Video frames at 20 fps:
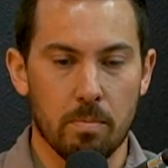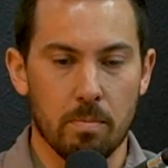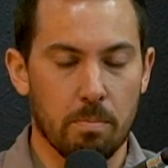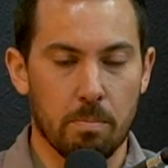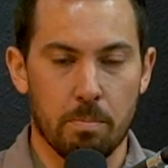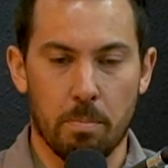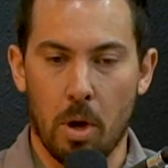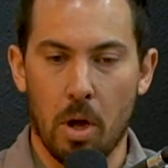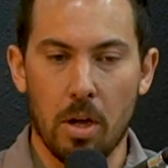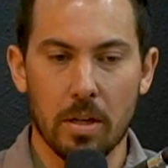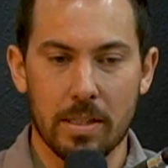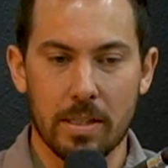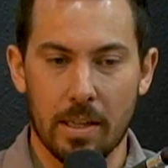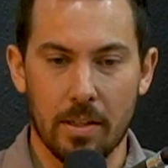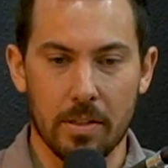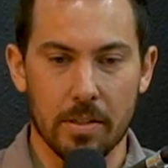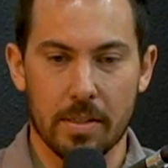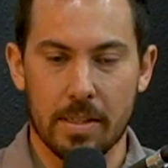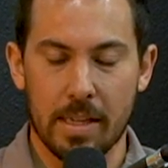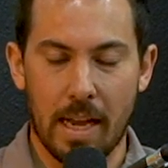Paul
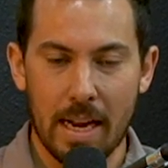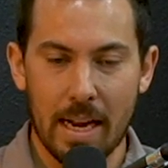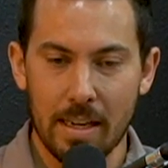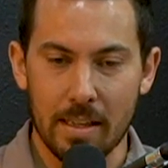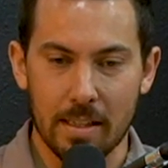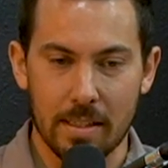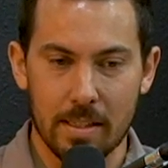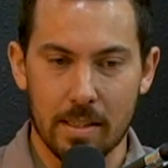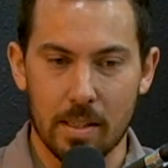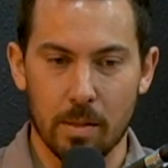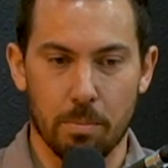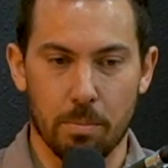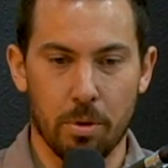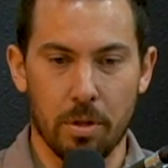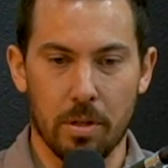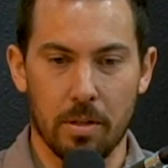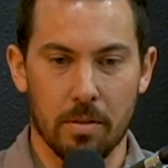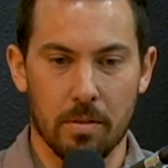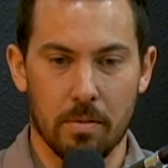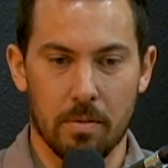tells Titus to
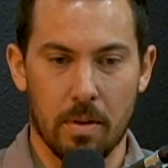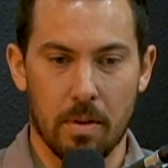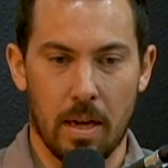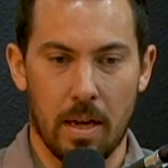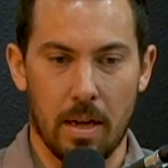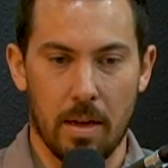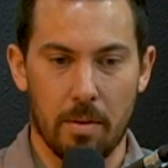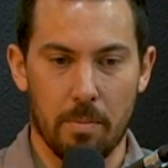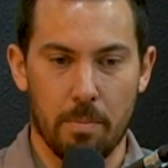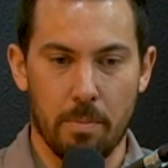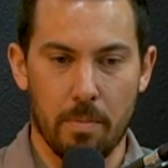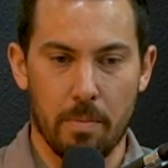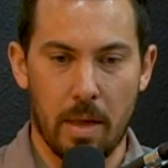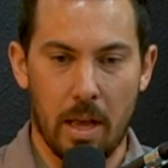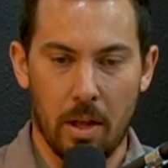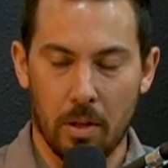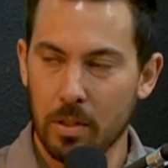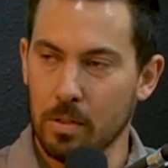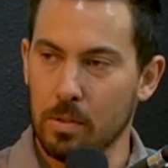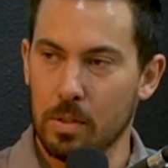put
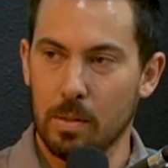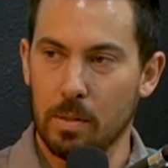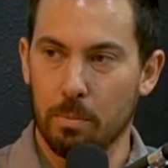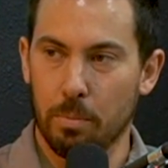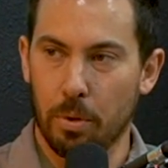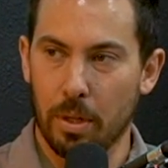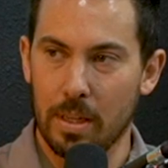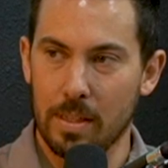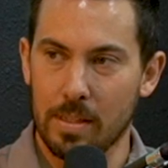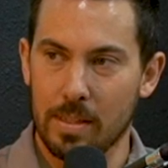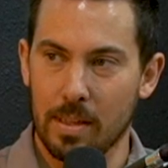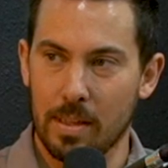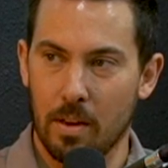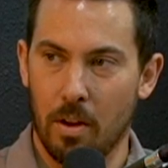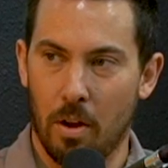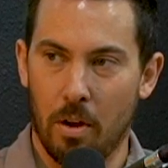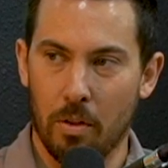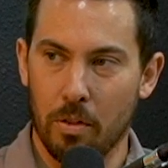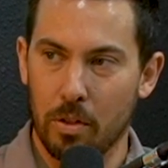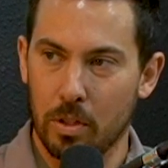elders in place at
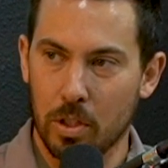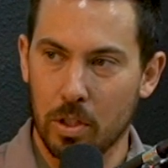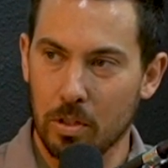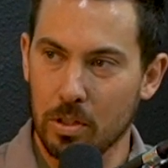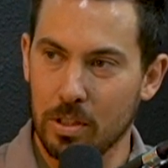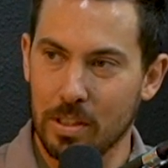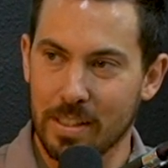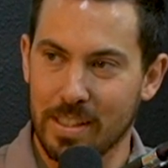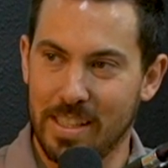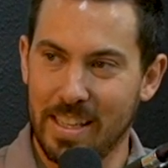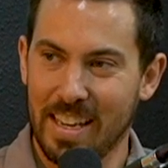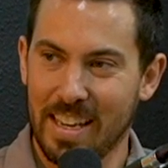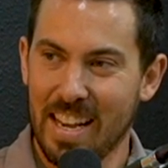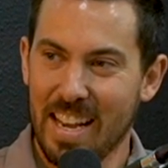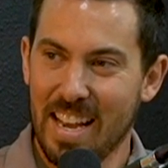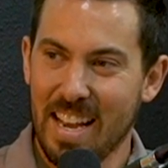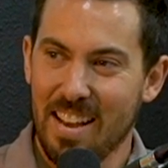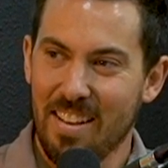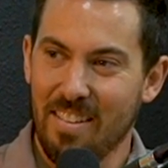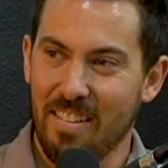all the churches,
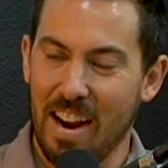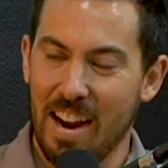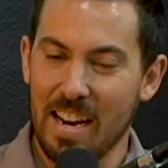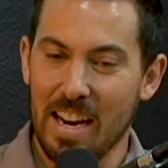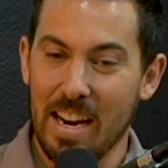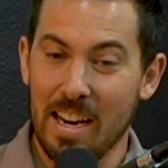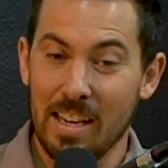right?